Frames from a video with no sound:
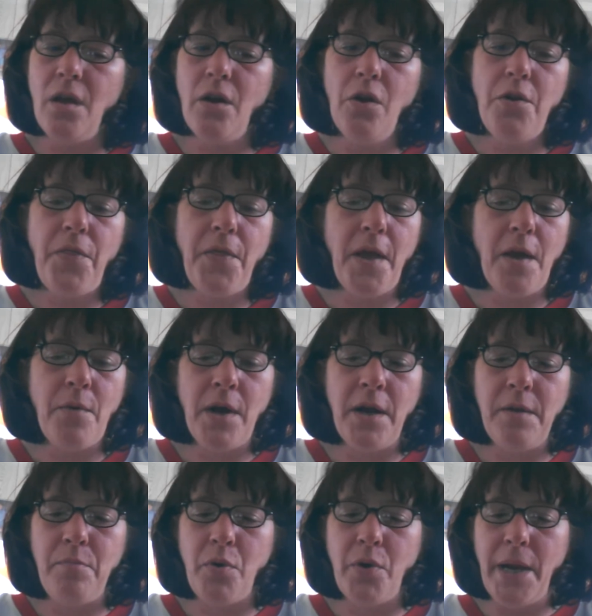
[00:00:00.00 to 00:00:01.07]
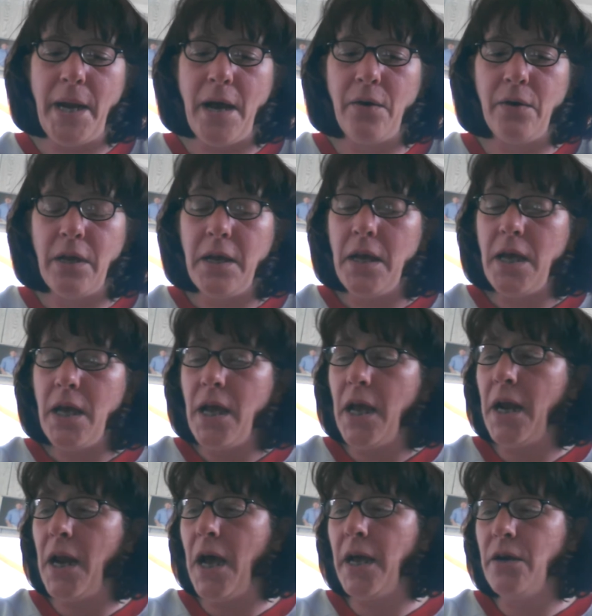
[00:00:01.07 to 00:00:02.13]
thing I wanted to point out, and
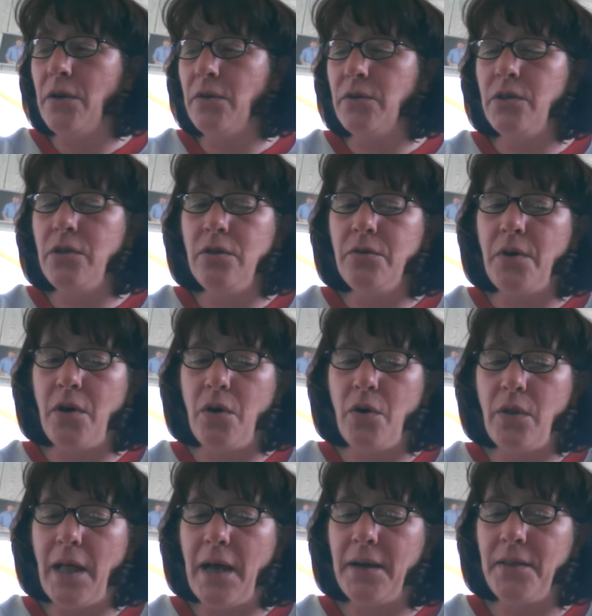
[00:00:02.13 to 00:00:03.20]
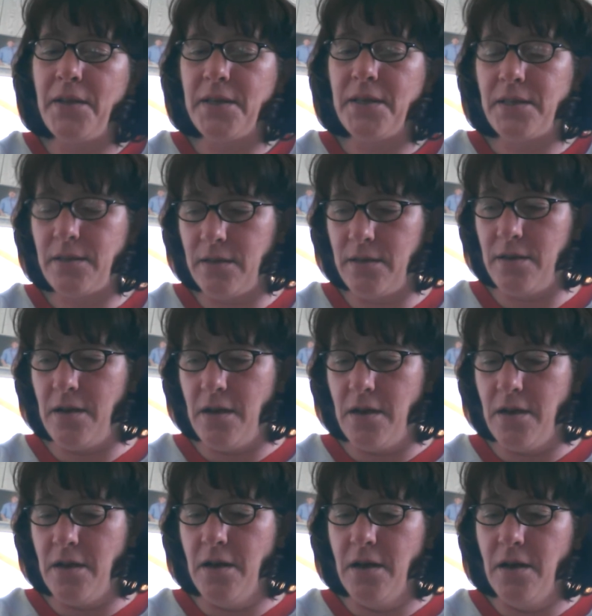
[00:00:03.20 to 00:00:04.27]
I don't do a whole lot of this,
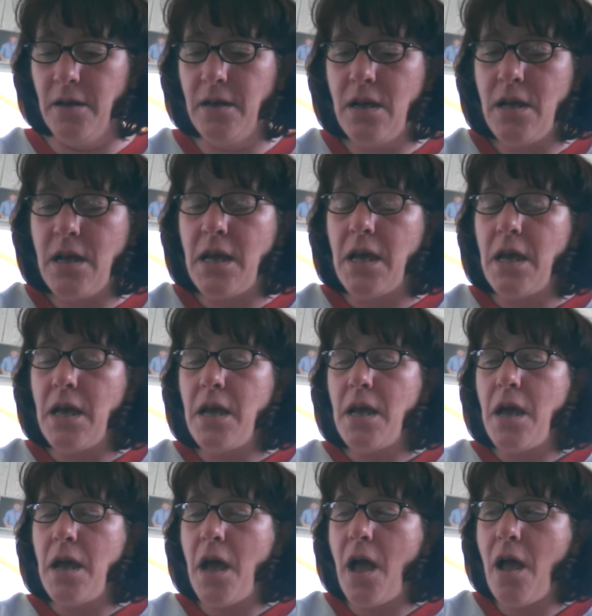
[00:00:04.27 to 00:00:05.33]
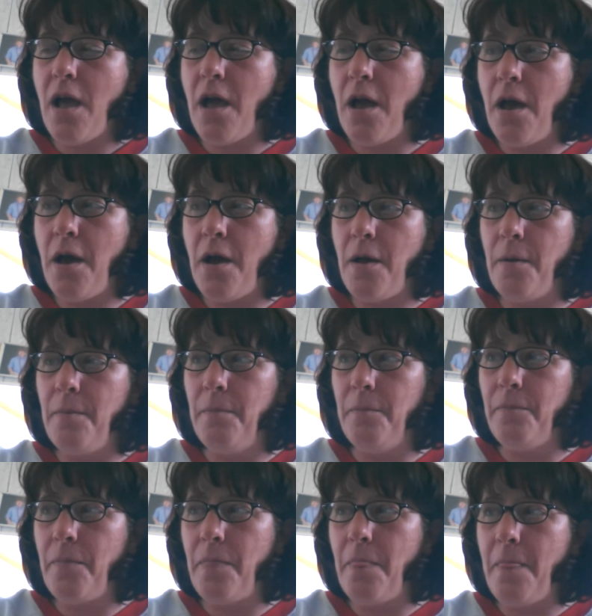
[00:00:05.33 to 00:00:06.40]
but
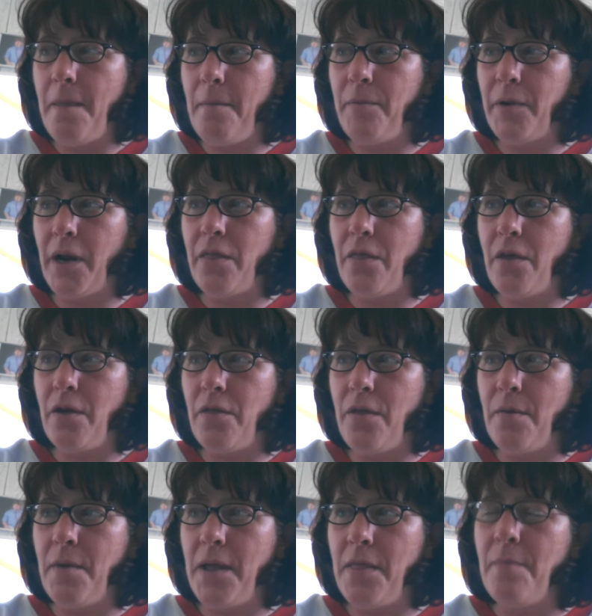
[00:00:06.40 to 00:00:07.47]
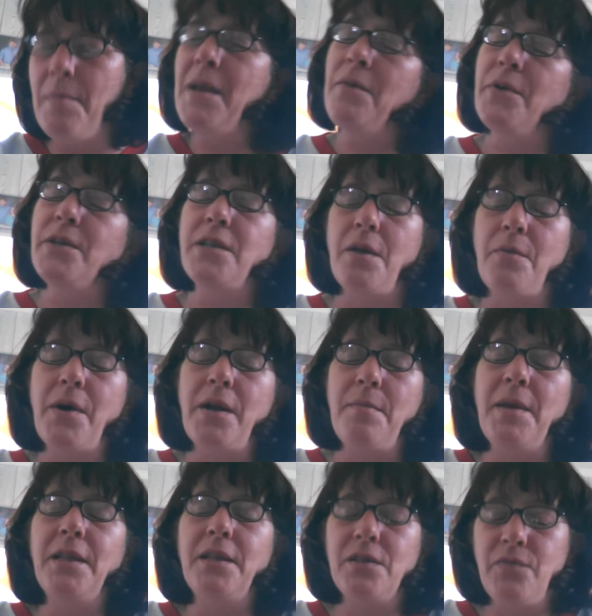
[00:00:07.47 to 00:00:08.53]
the main reason I wanted to
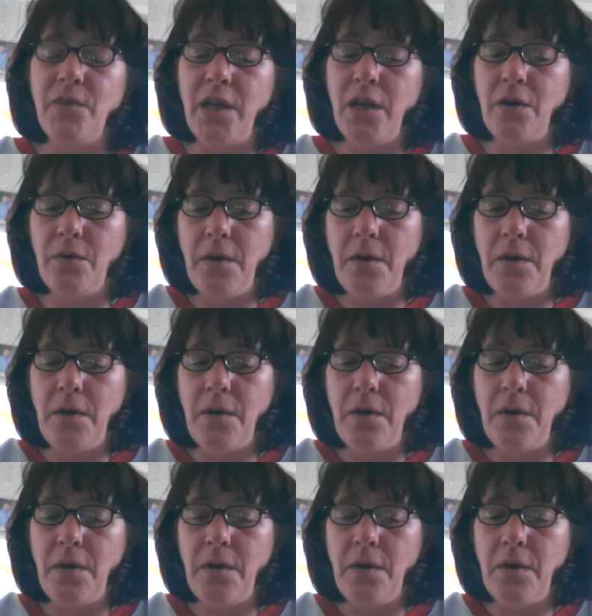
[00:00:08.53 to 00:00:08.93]
make this video